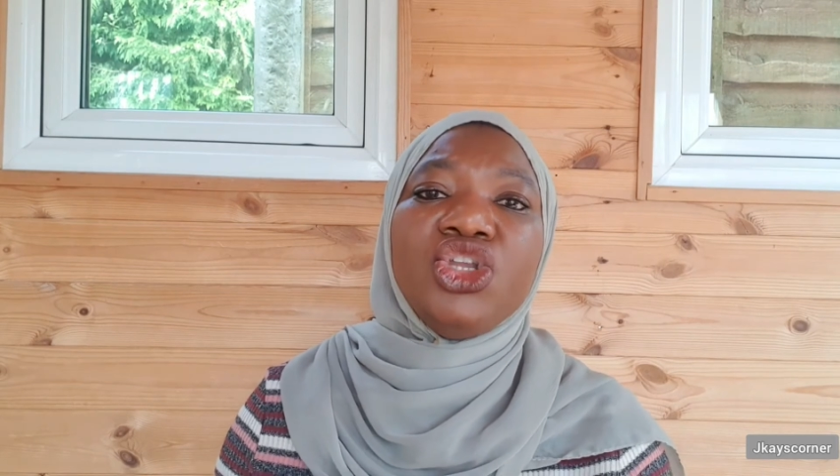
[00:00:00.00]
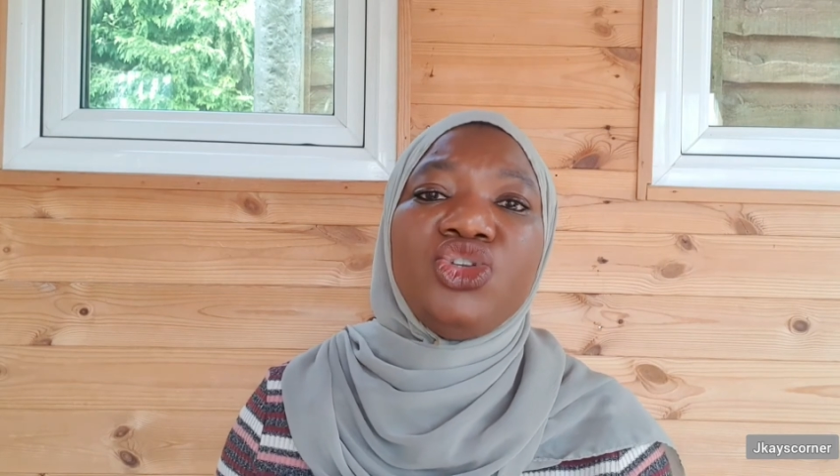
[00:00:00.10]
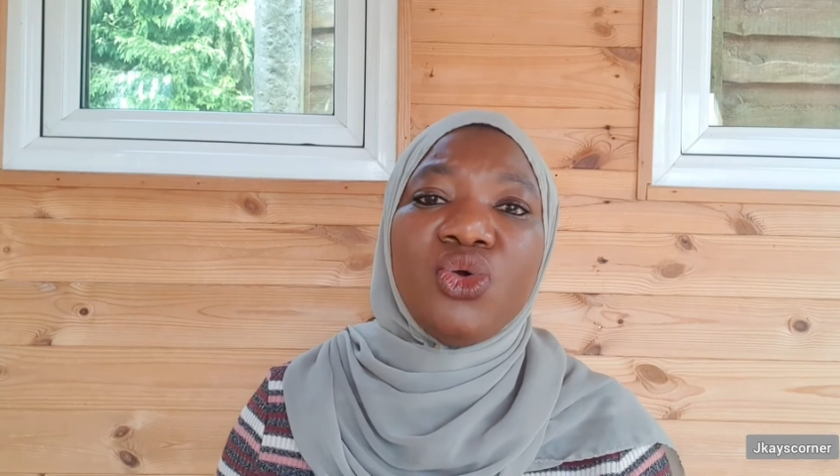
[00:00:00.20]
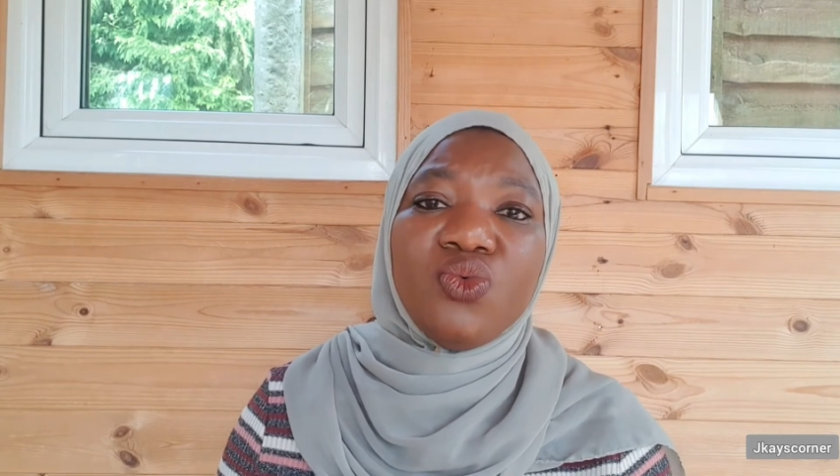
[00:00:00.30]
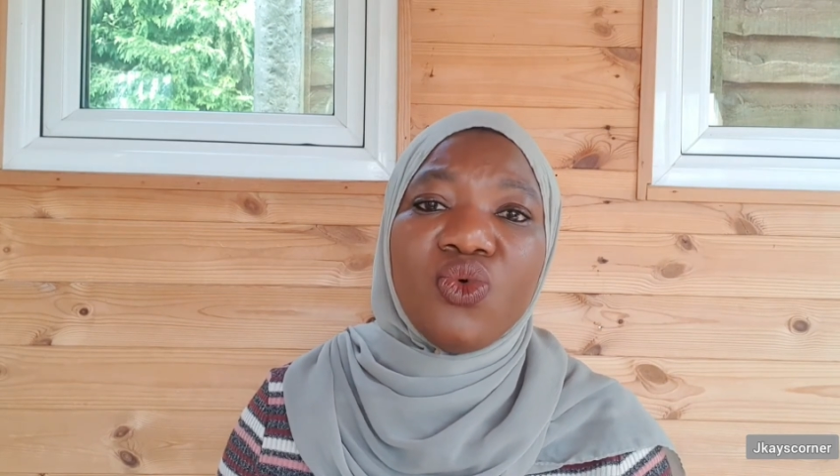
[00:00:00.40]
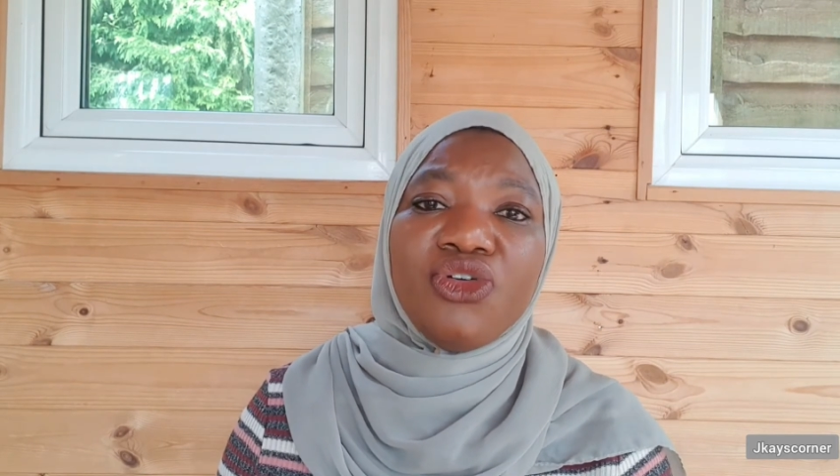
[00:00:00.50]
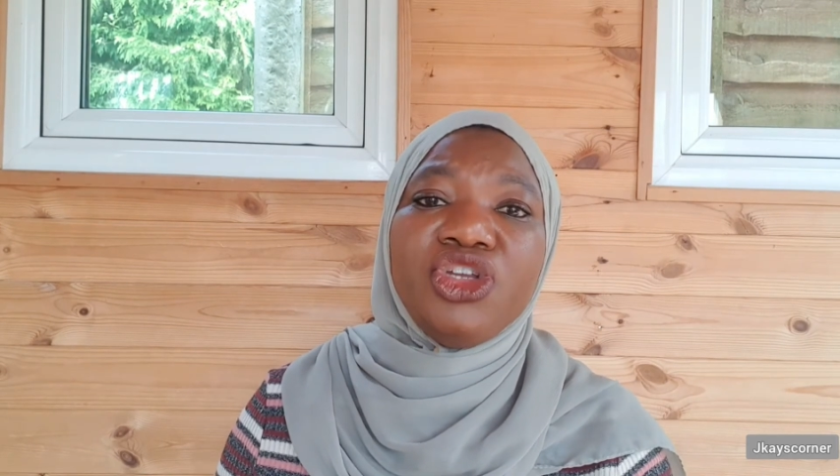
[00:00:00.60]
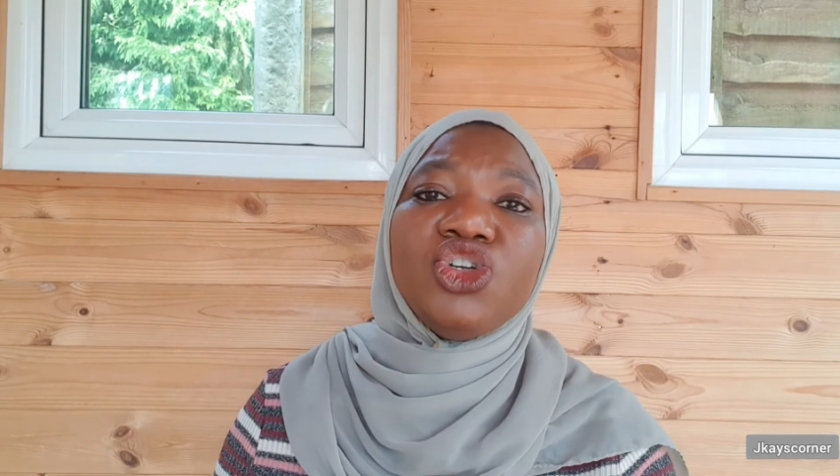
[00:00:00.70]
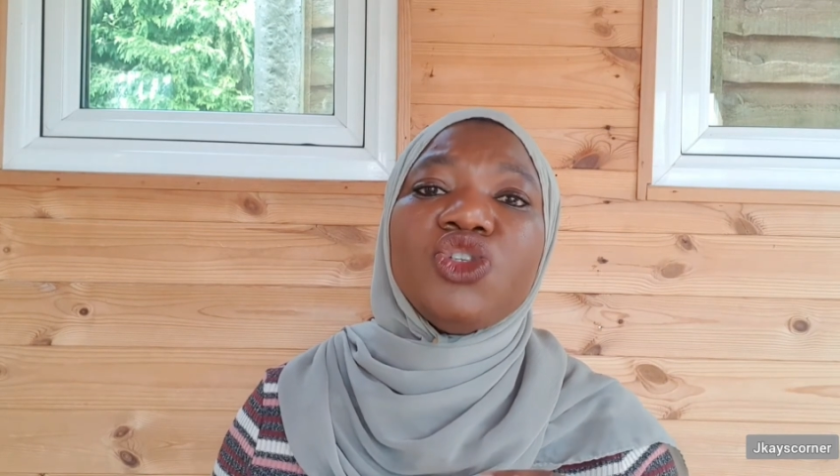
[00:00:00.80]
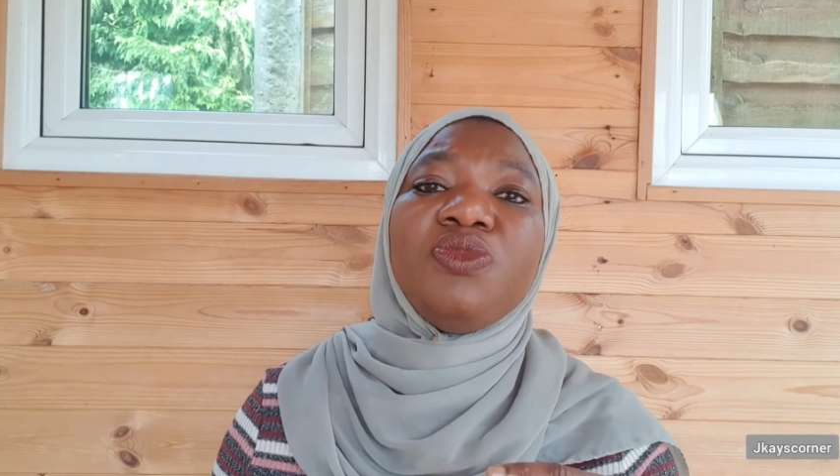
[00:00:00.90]
Don't worry,
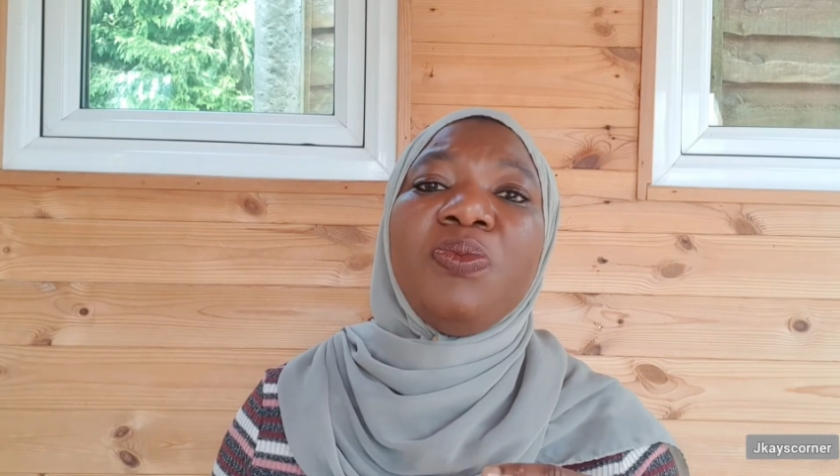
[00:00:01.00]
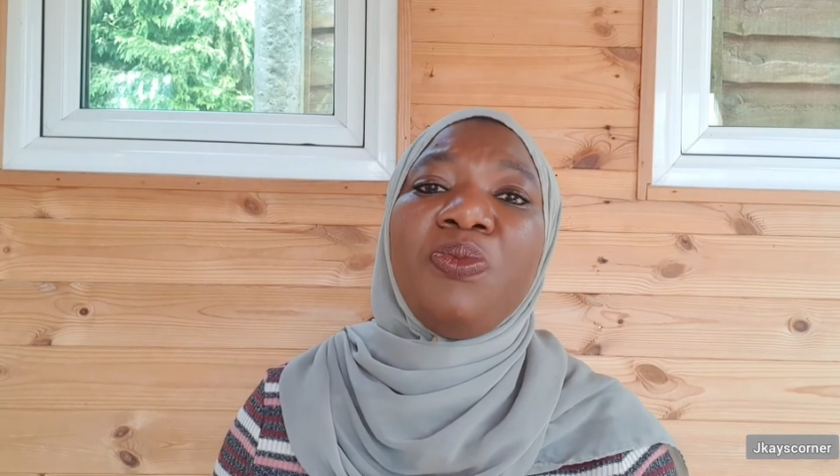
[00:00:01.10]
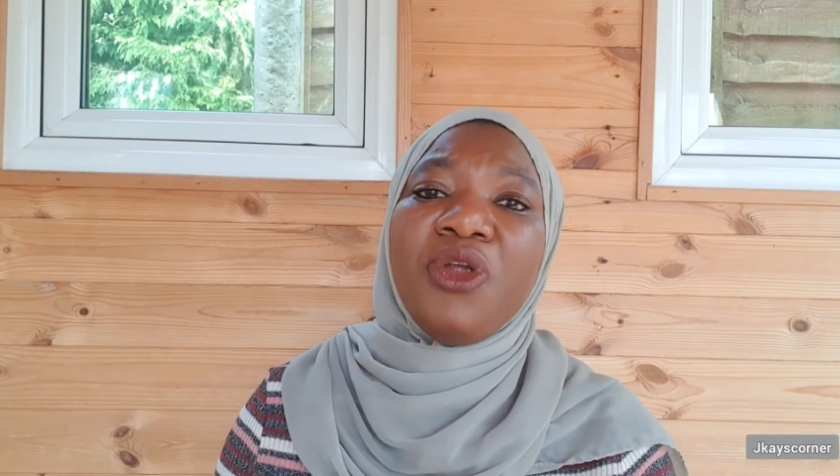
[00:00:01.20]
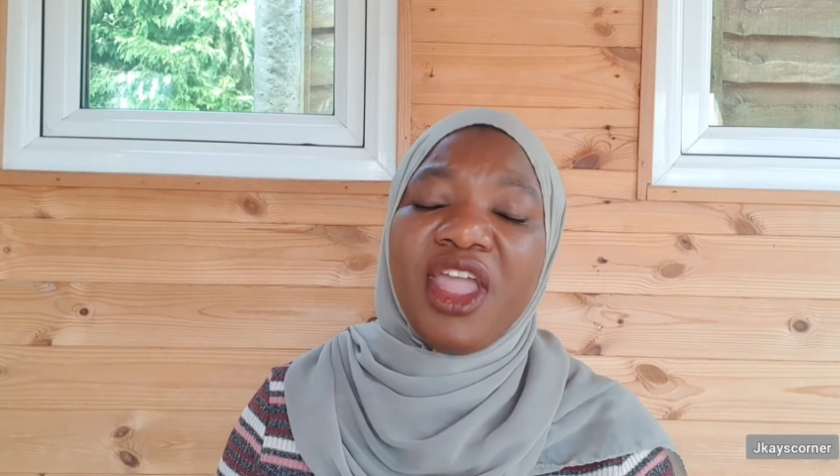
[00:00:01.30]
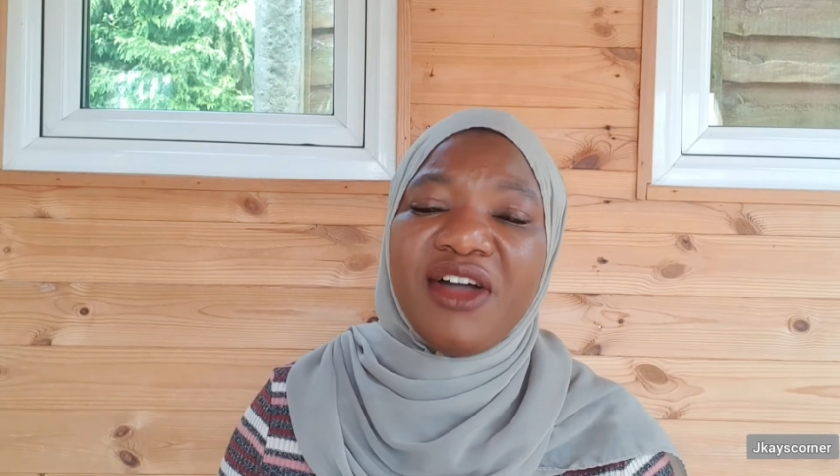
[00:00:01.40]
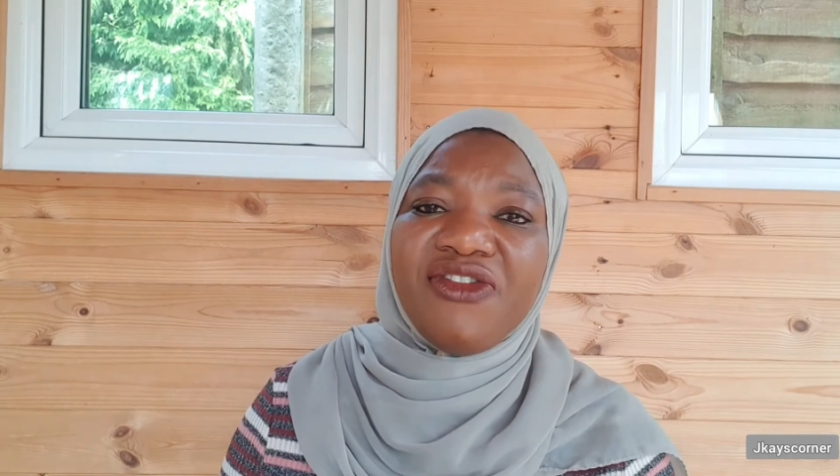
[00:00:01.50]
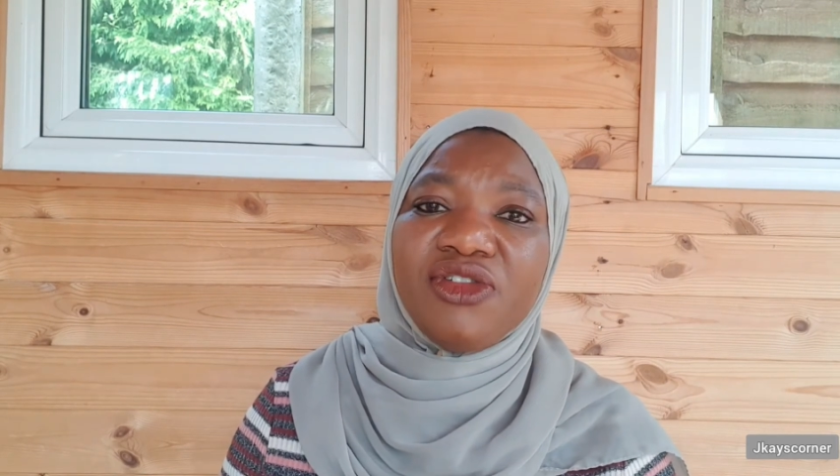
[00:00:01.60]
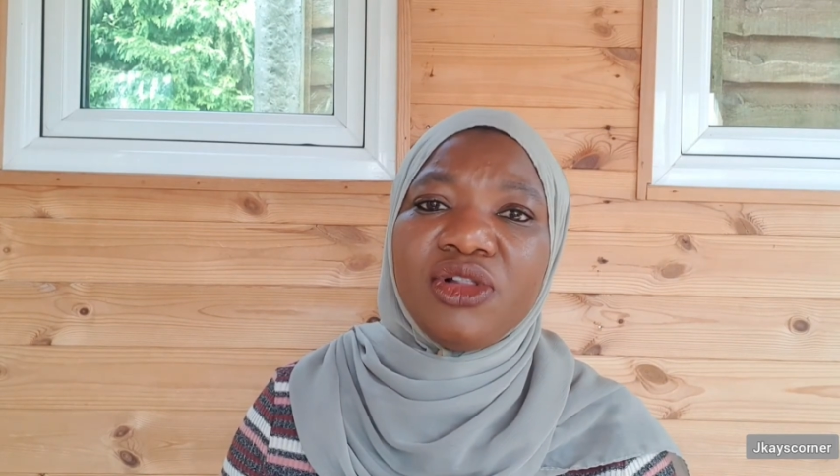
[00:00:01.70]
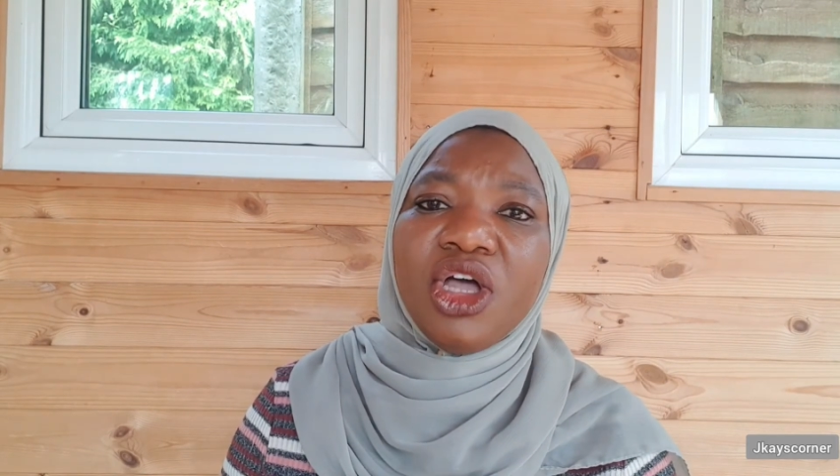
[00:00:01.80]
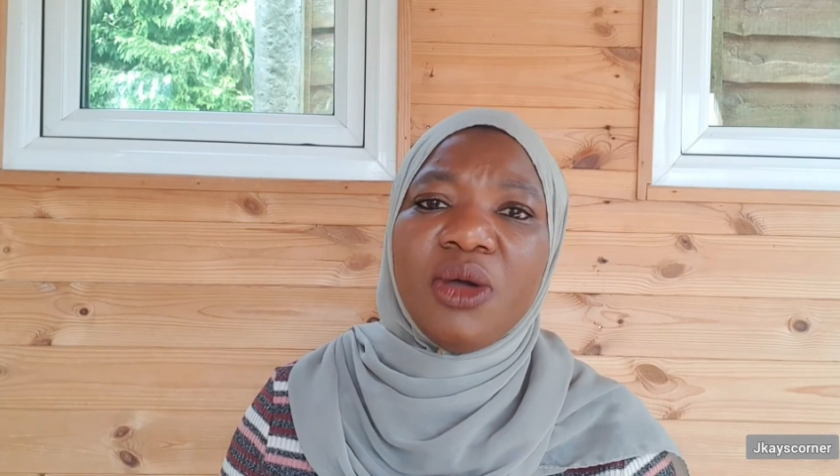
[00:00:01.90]
just be prayerful."